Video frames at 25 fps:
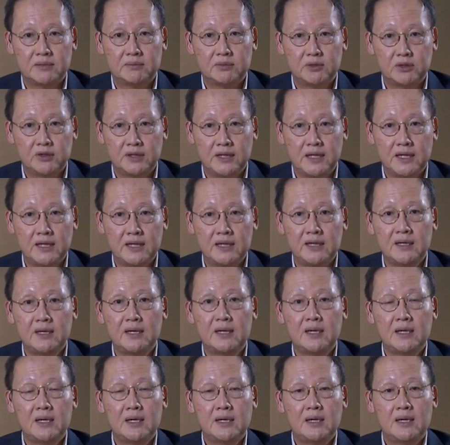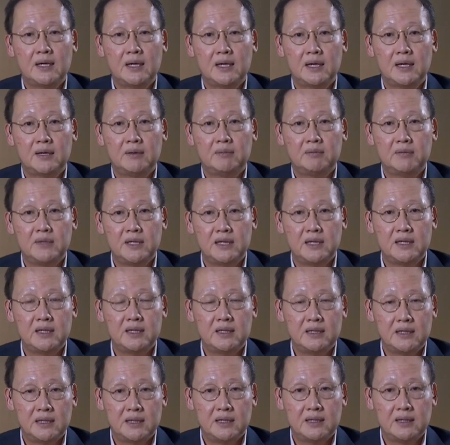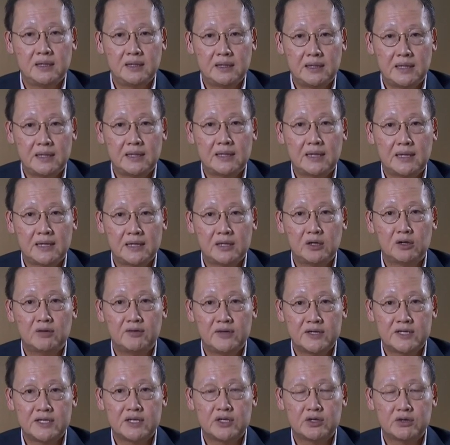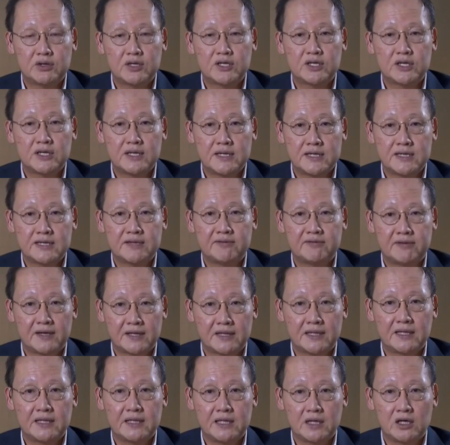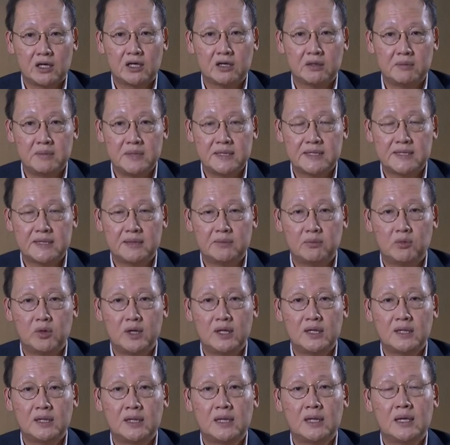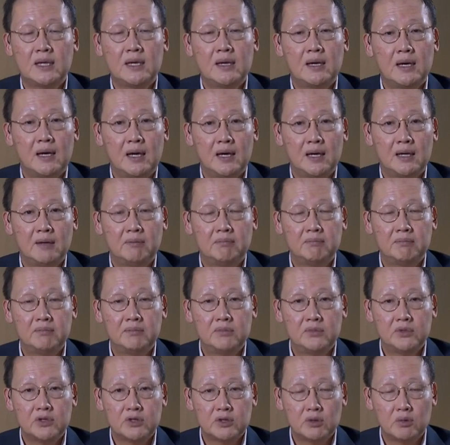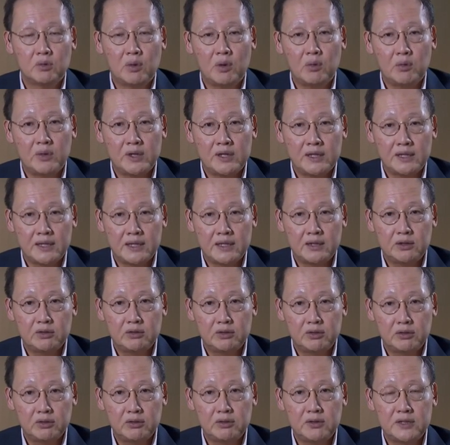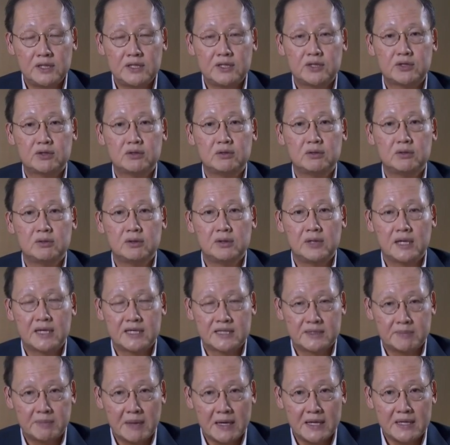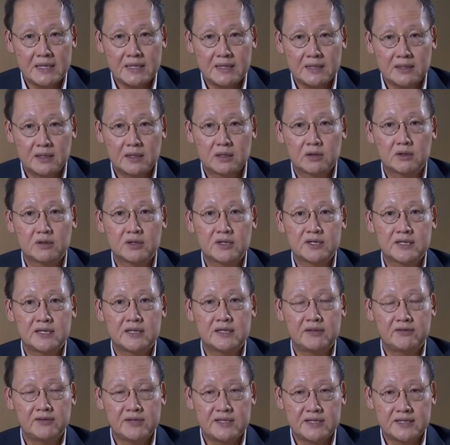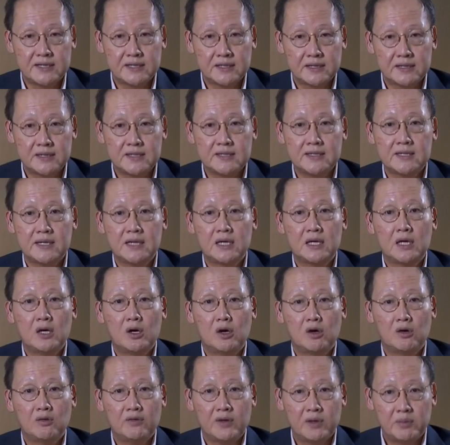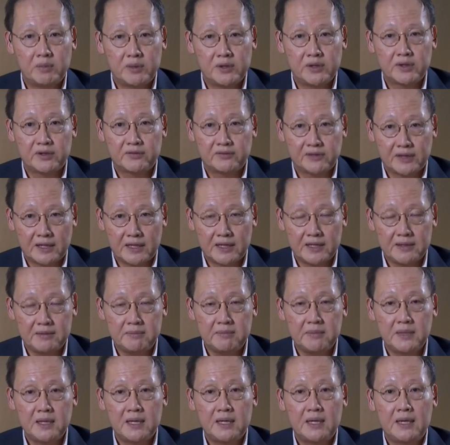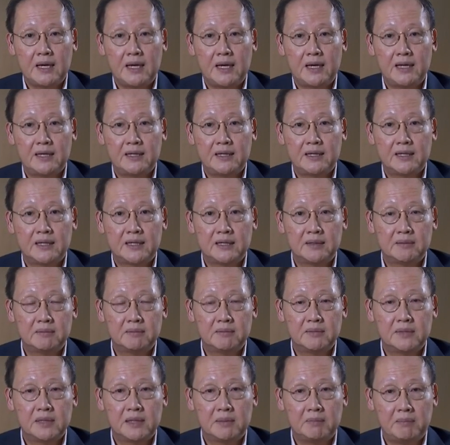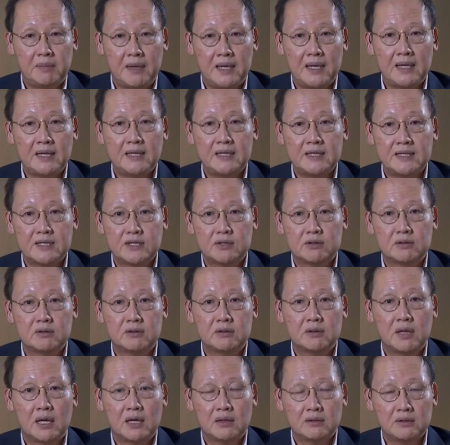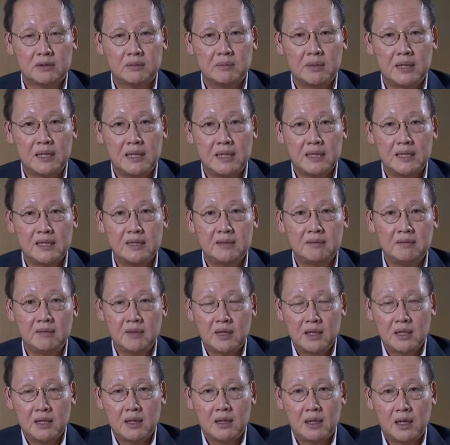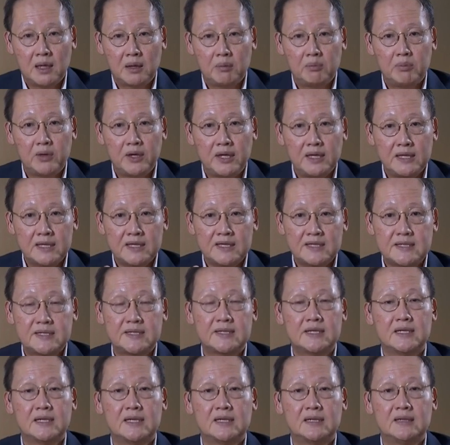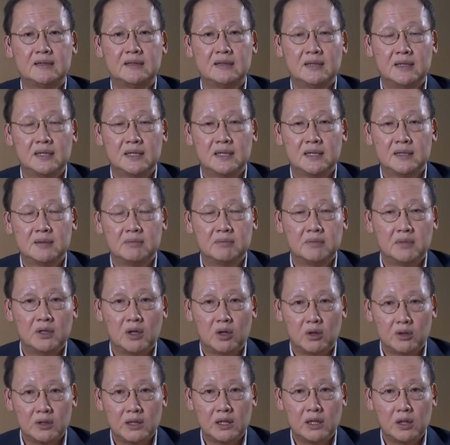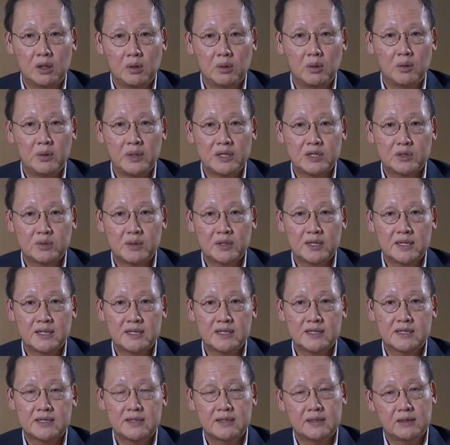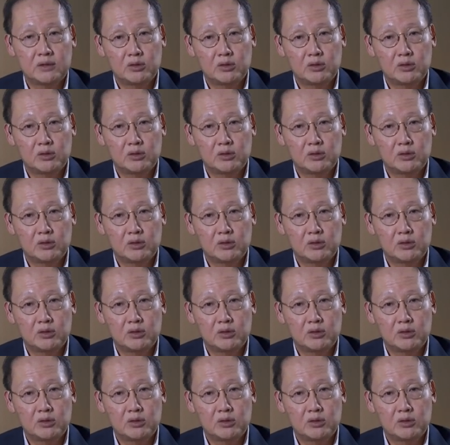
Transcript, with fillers: um, today um, the, the, the entire COVID situation has affected the economy somewhat, um, so what we intend to do is to expand it across the different sectors over a period of time, and um, the plan is to ultimately uh, bring this uh, um, all the lower wage workers